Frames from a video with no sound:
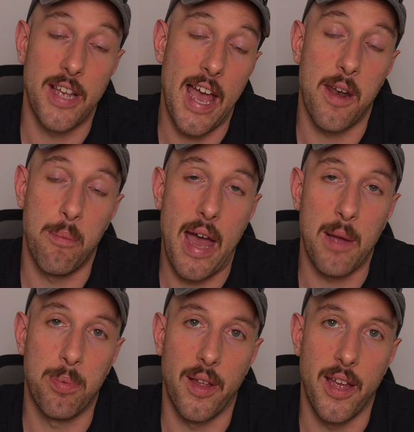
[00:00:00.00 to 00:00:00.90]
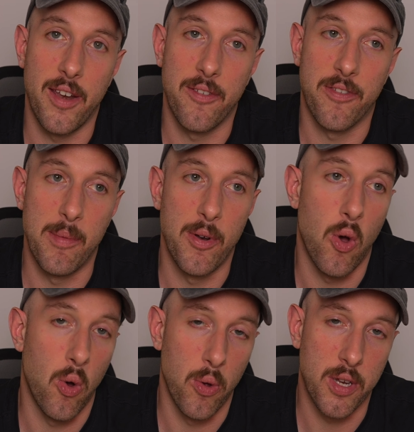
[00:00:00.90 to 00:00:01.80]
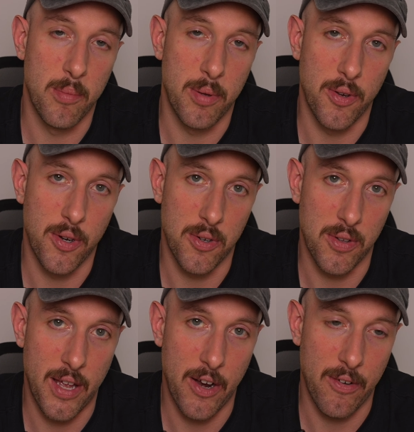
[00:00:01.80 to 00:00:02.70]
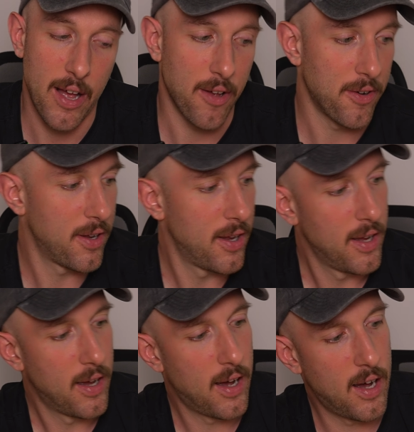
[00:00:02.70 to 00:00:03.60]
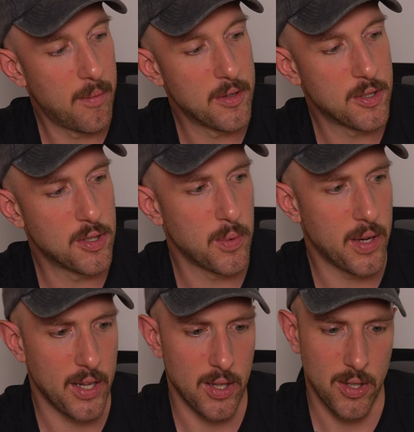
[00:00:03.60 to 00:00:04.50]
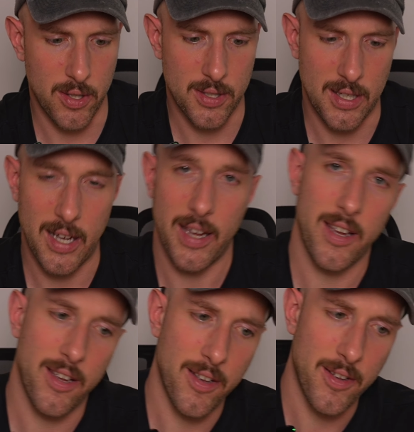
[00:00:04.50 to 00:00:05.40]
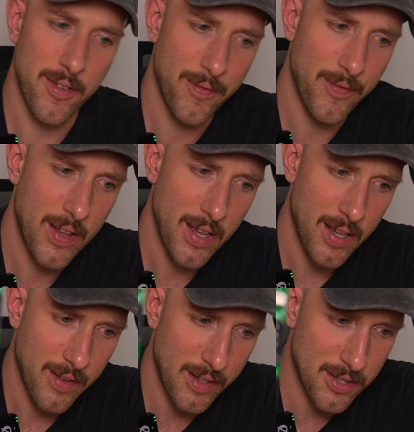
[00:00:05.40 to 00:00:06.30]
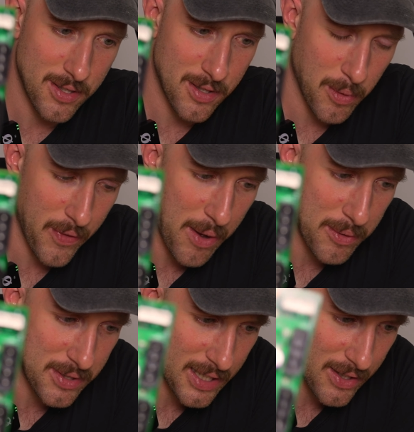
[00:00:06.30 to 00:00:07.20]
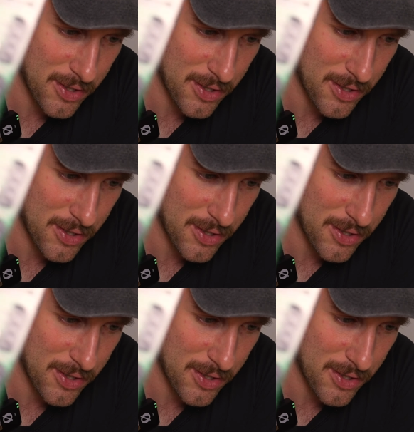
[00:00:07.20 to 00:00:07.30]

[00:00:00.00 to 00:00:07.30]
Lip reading: had a back plane from an old computer laying around. This is what it looks like. This is the one that was in the